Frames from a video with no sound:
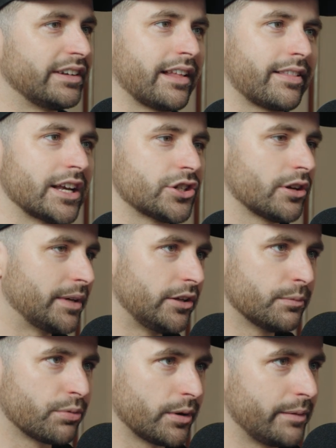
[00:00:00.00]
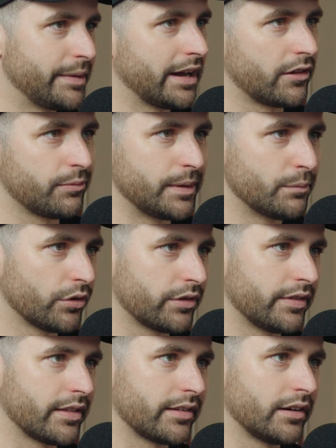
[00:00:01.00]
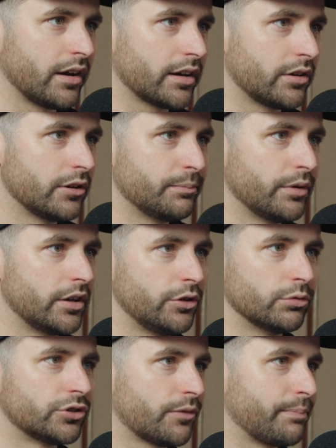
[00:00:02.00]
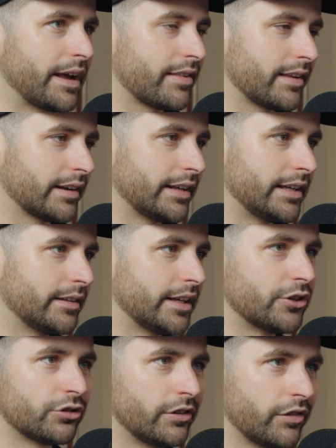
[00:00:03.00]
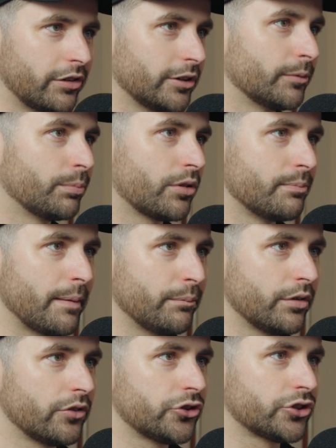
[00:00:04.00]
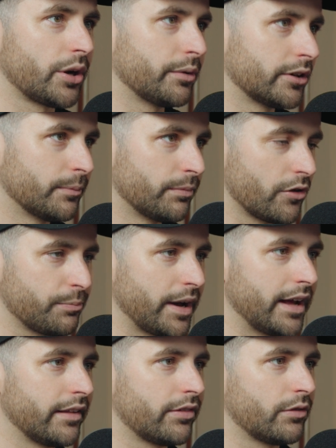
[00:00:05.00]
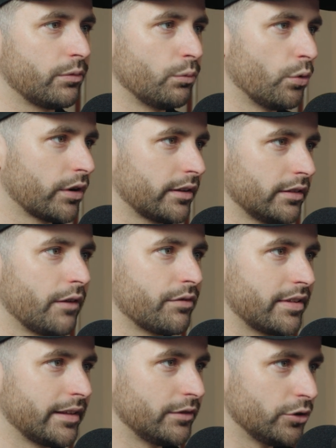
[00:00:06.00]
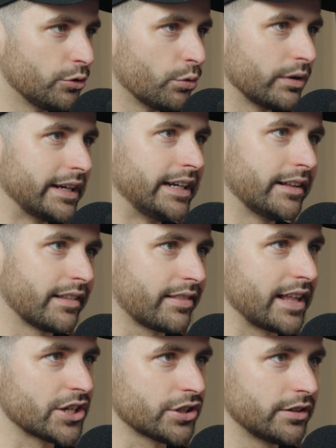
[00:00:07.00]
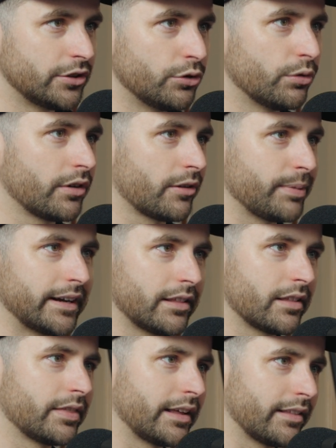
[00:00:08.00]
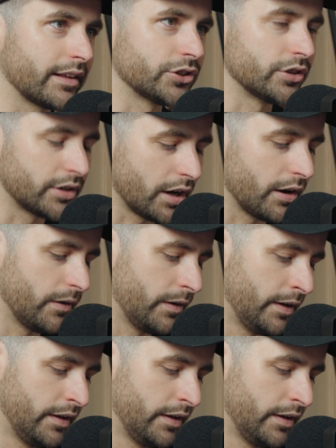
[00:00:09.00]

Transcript: that session, I mean, you'd probably be able to speak more to this than I could, but you're just basically introducing them to members, showing them the space. Obviously, you're leading the session, you're explaining to things as you go.